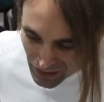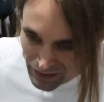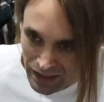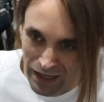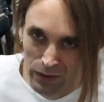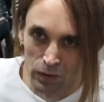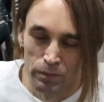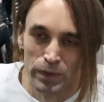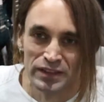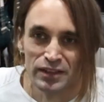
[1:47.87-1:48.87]
I do it
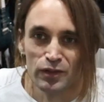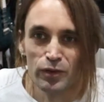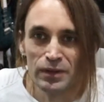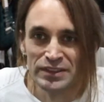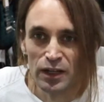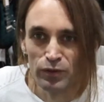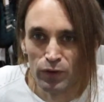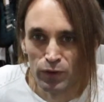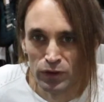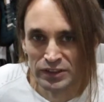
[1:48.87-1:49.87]
basically for myself. Of
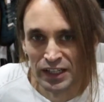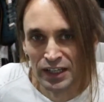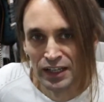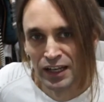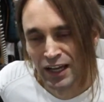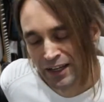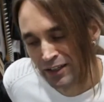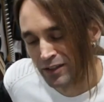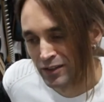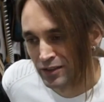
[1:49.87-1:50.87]
course, I like
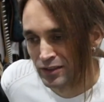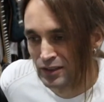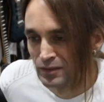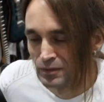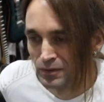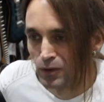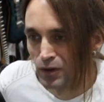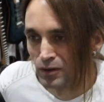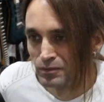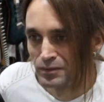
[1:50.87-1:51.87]
it,
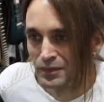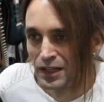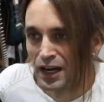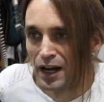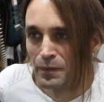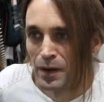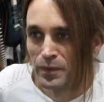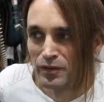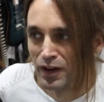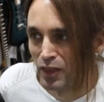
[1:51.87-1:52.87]
or I'm happy
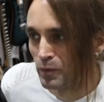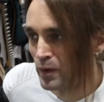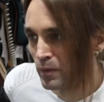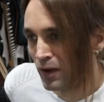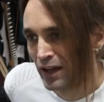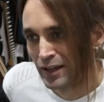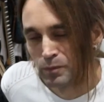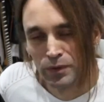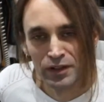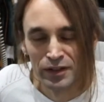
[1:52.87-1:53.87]
if other people like it.
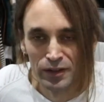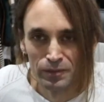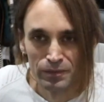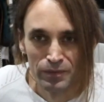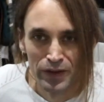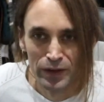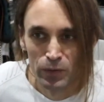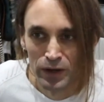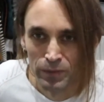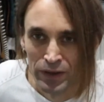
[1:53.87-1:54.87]
But anyway.